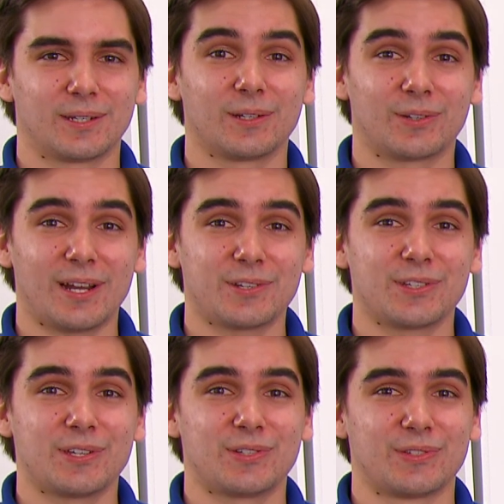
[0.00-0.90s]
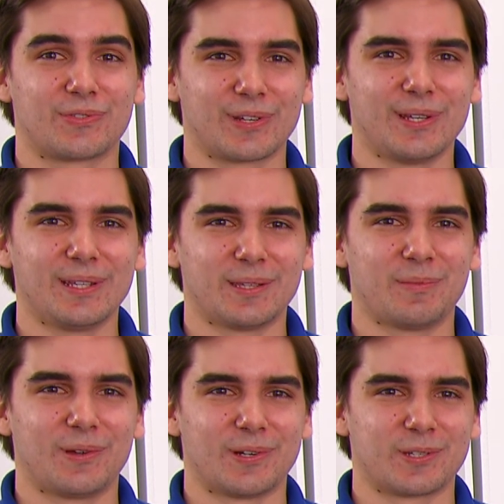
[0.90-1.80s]
Congratulations for getting the
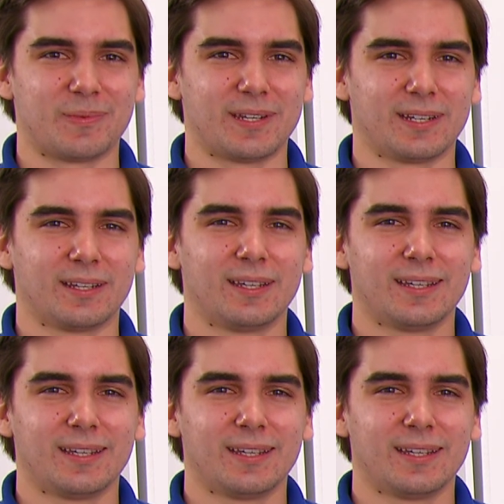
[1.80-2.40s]
motor spinning.